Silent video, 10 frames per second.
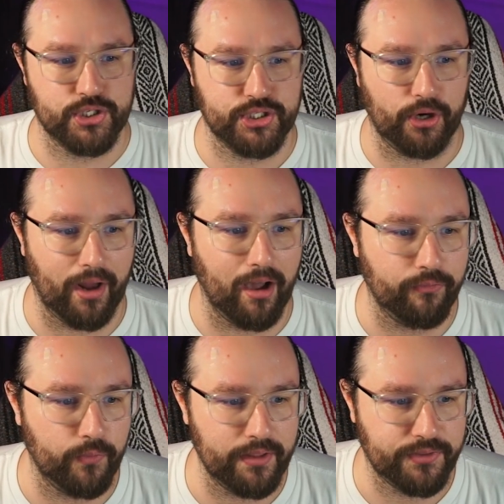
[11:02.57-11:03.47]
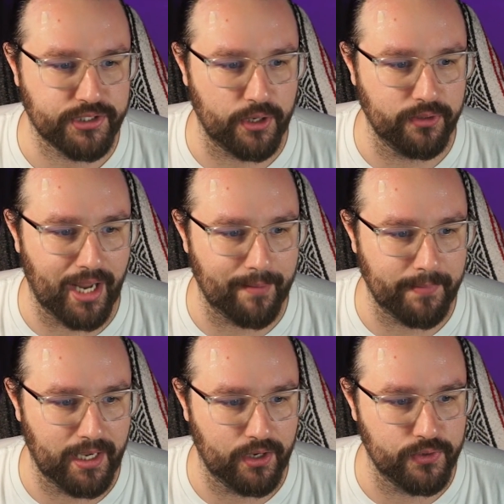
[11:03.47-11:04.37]
start off with. So
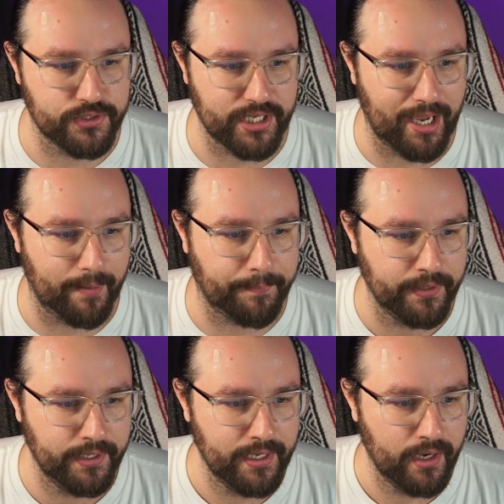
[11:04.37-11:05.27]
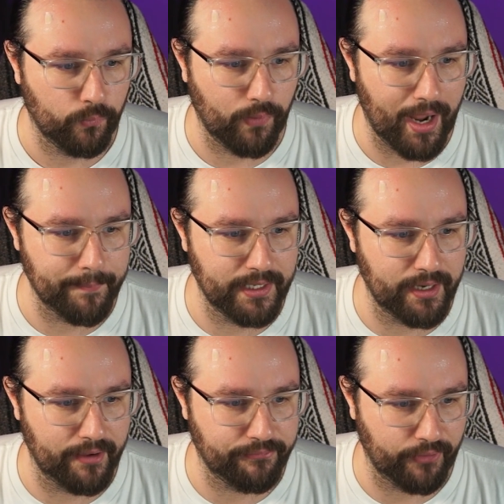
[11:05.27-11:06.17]
Nami, Usopp,
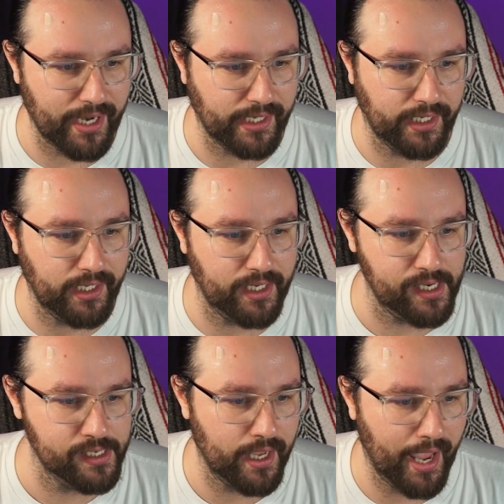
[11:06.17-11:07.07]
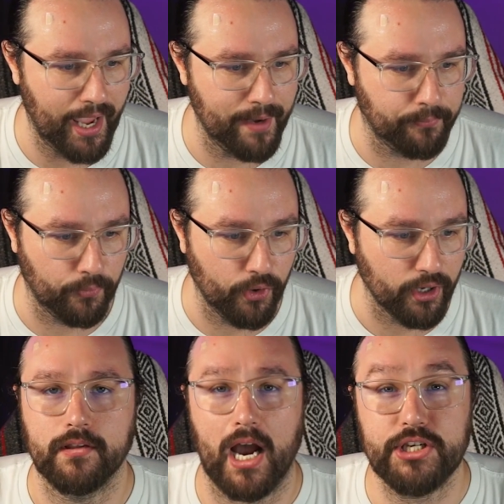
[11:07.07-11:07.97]
Robin, Frankie, and Brook.
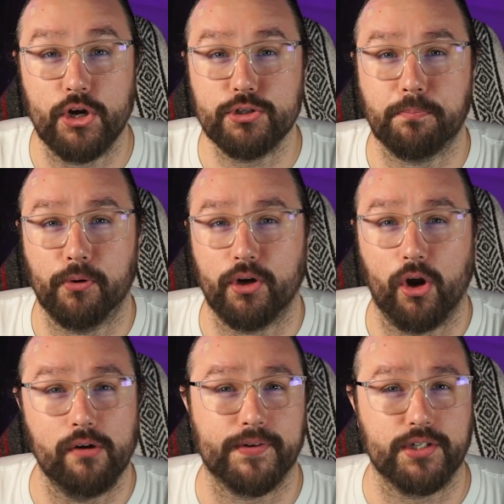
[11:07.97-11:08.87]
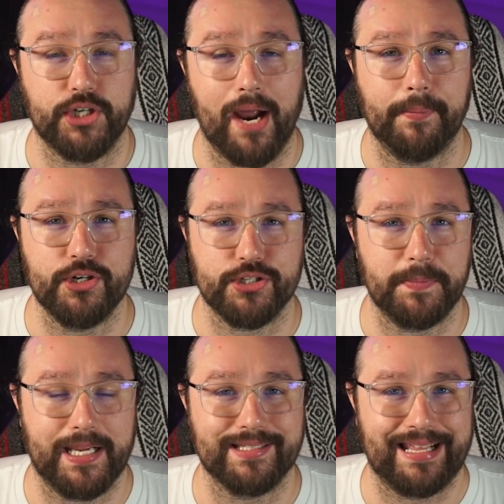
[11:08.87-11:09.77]
I chose Brook over Chopper just
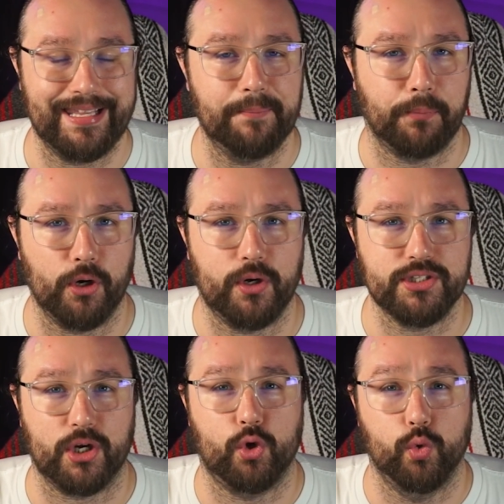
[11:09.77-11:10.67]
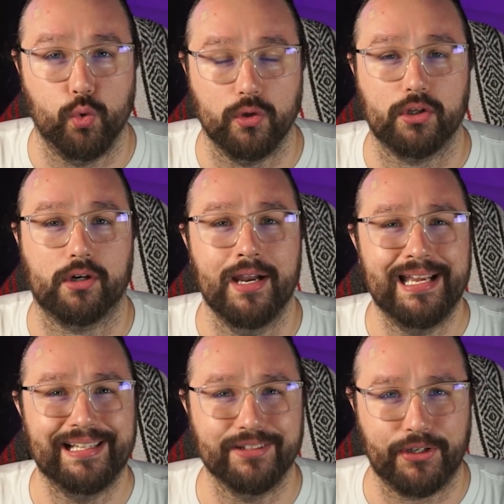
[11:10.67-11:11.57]
because I think Brook is a cooler
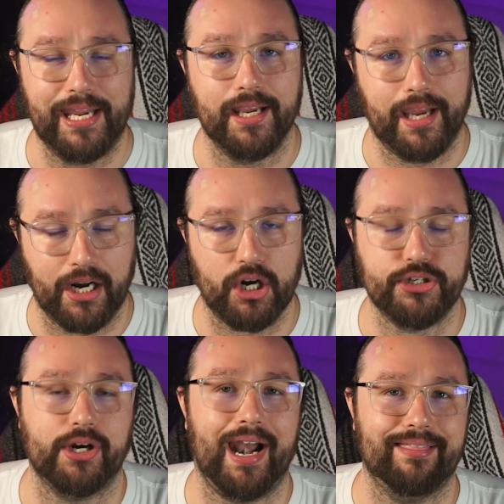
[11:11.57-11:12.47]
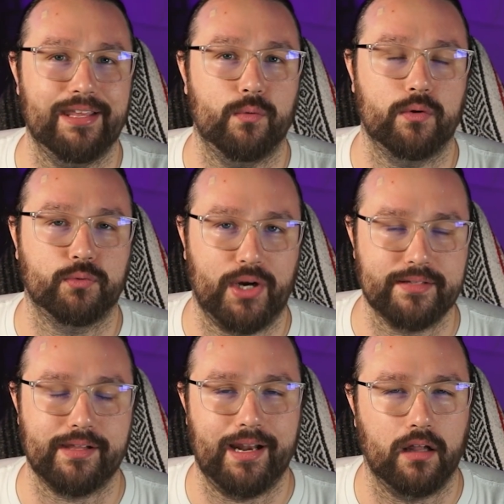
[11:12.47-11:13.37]
looking character, and I think would
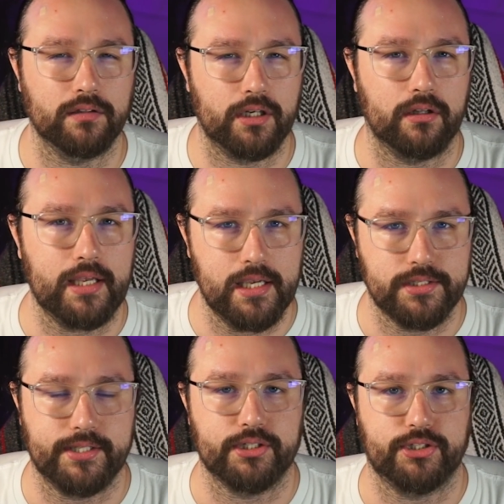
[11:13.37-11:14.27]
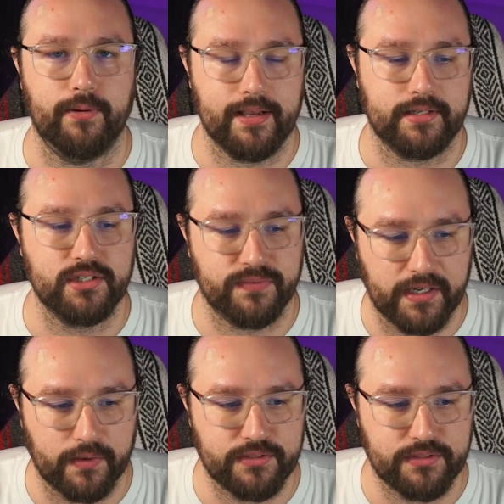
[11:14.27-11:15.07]
translate a little easier to SHFiguarts